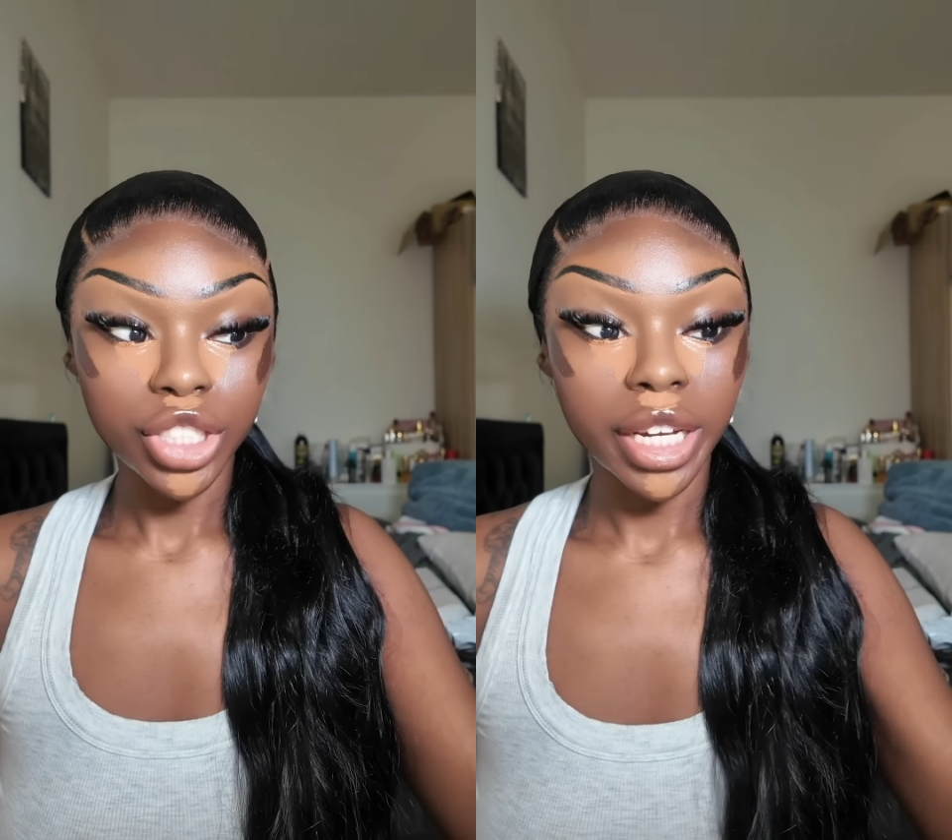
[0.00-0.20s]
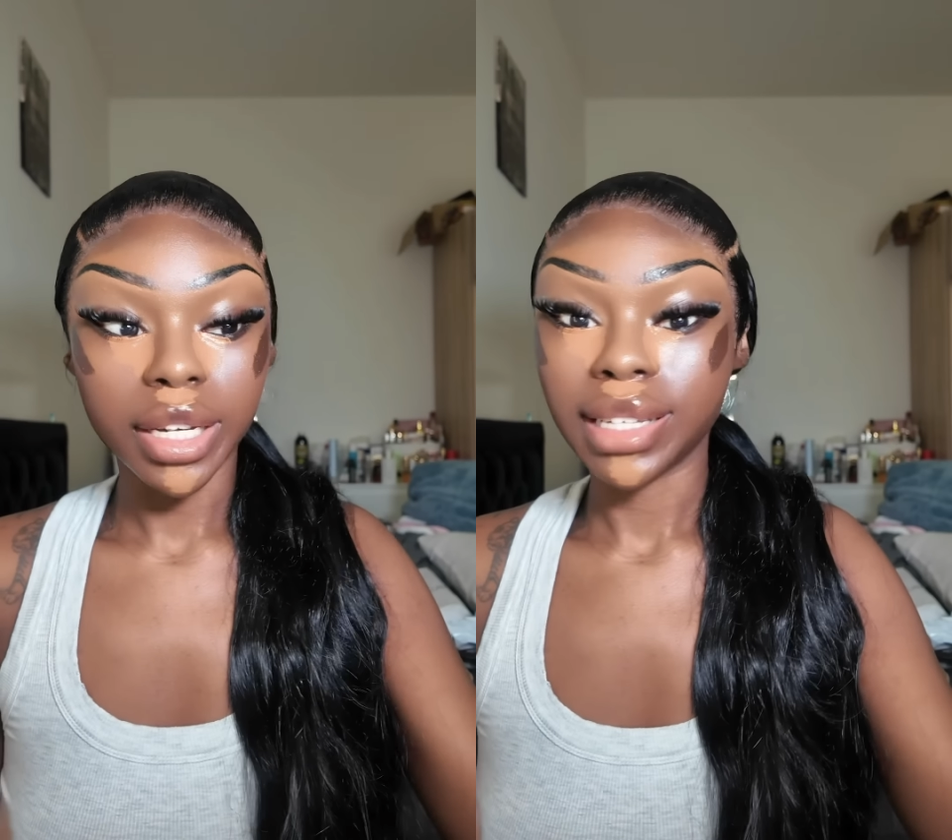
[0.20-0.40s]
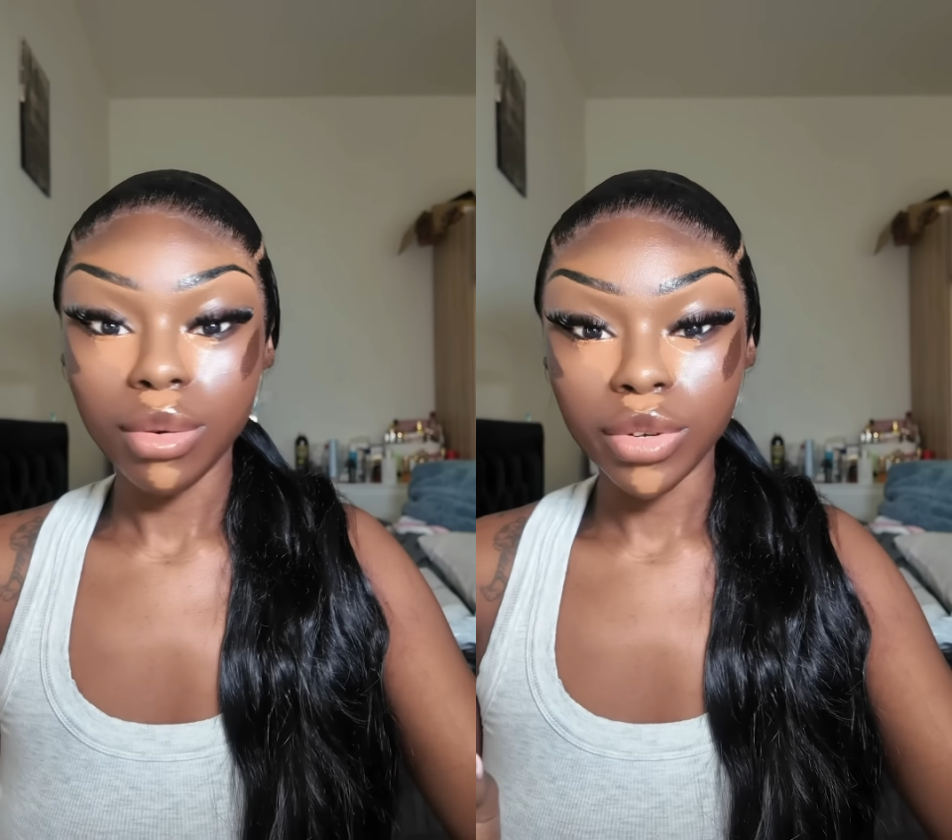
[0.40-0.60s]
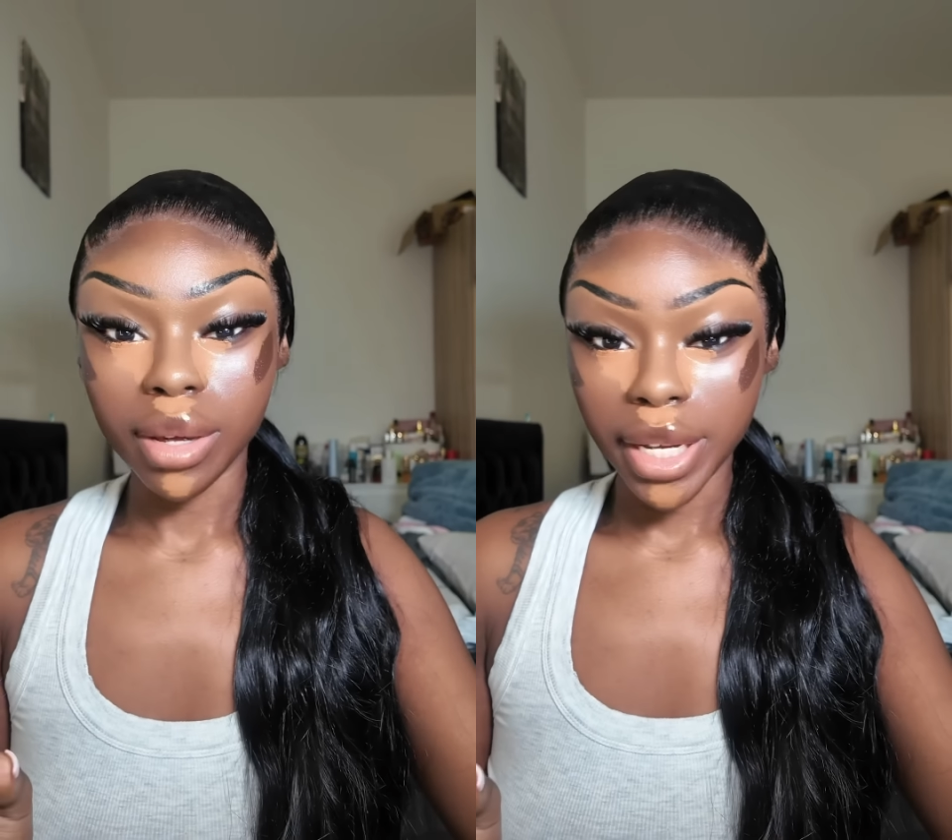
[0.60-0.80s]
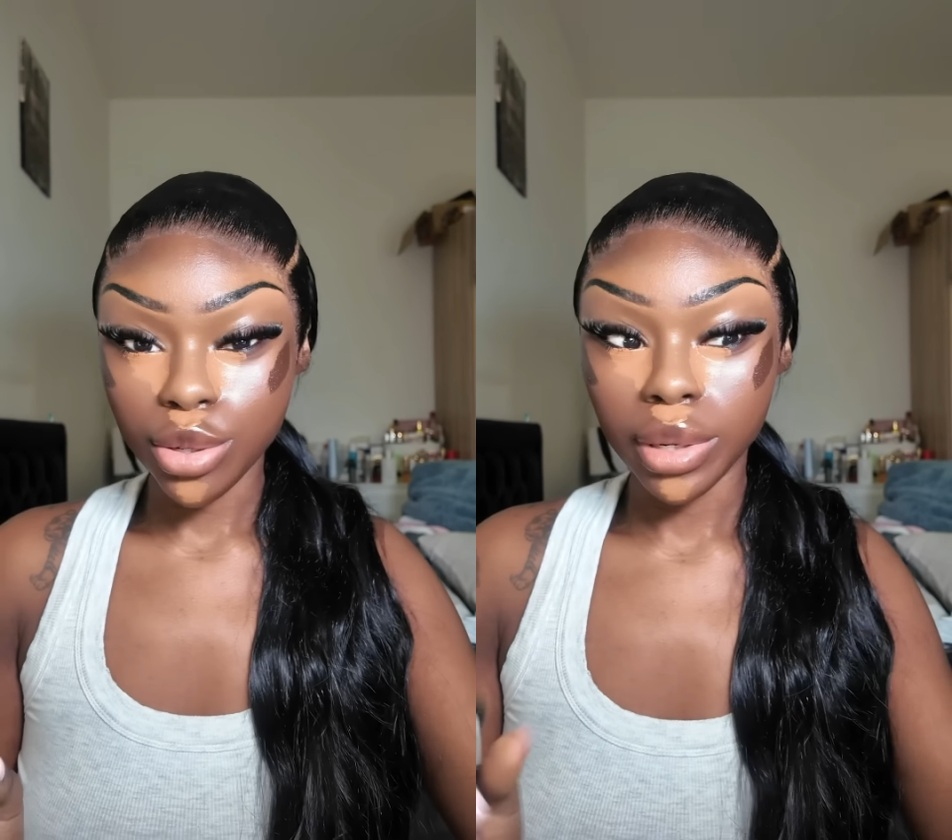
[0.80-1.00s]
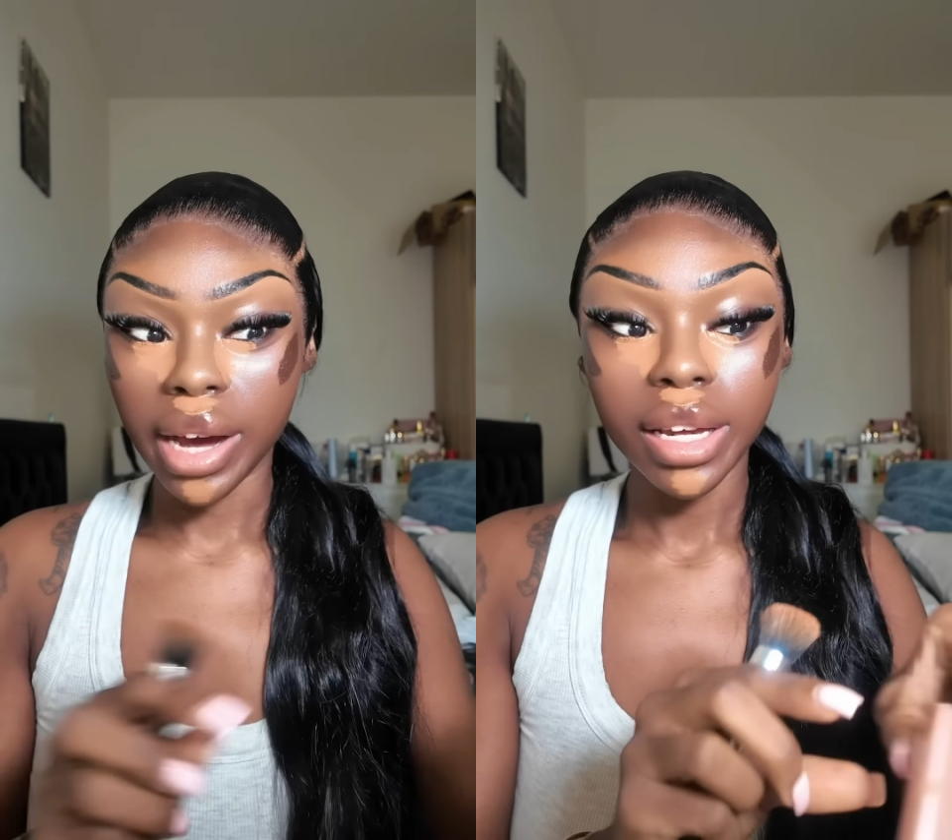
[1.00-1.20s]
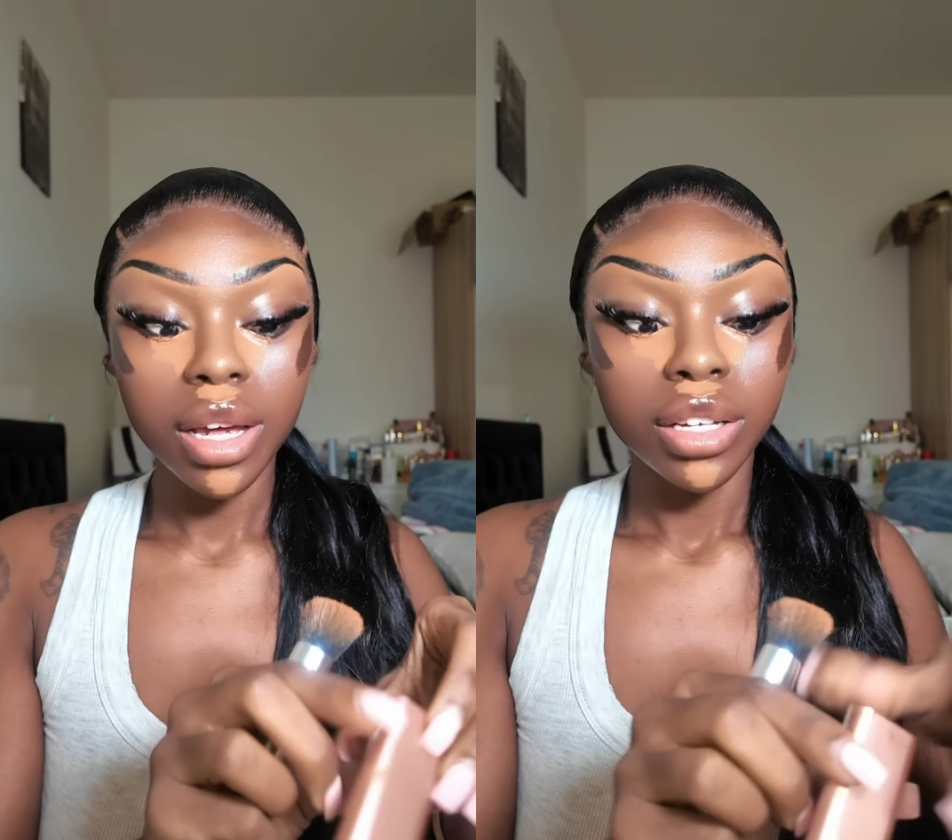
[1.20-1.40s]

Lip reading: shade and that one was a bit too light.